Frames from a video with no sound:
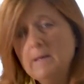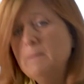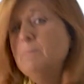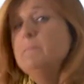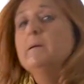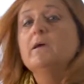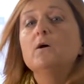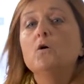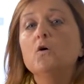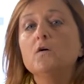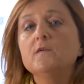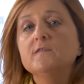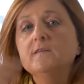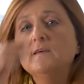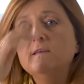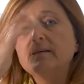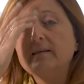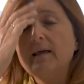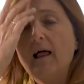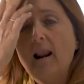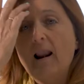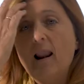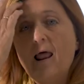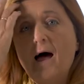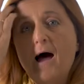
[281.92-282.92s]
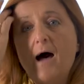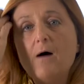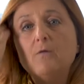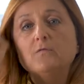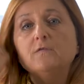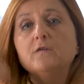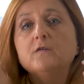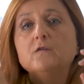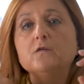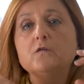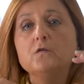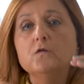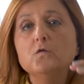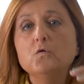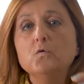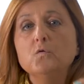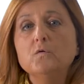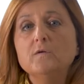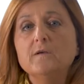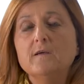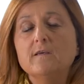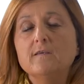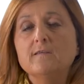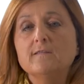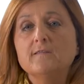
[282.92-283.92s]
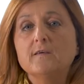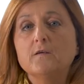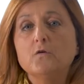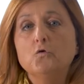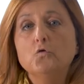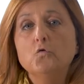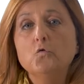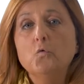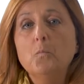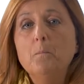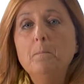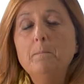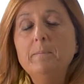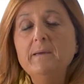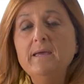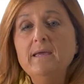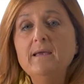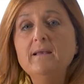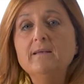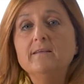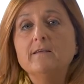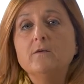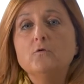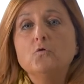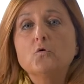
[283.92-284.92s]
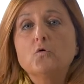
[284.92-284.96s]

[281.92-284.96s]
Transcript: because it allows students to build,